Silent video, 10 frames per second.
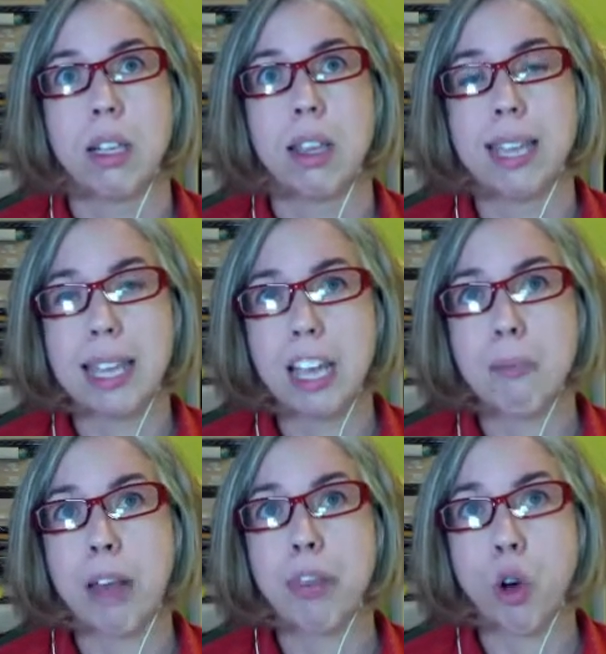thinking
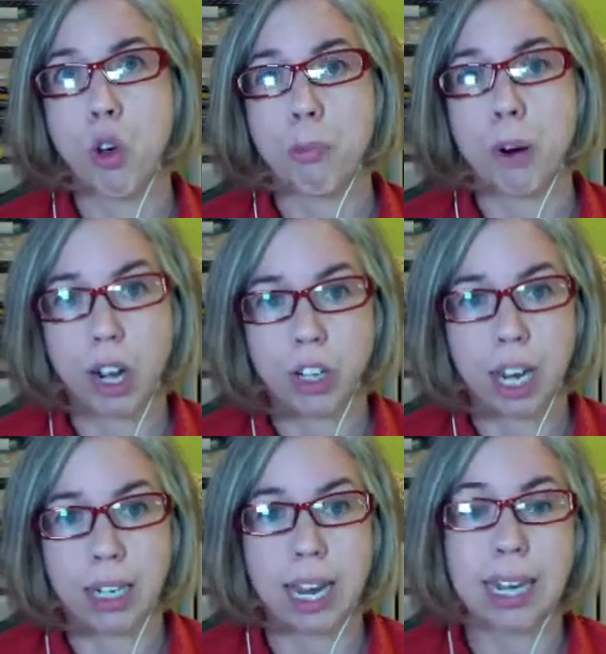about the whole
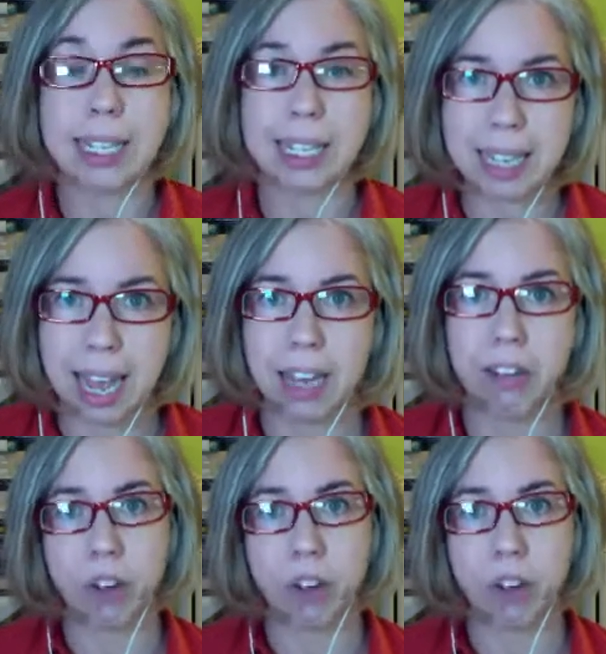project, and instead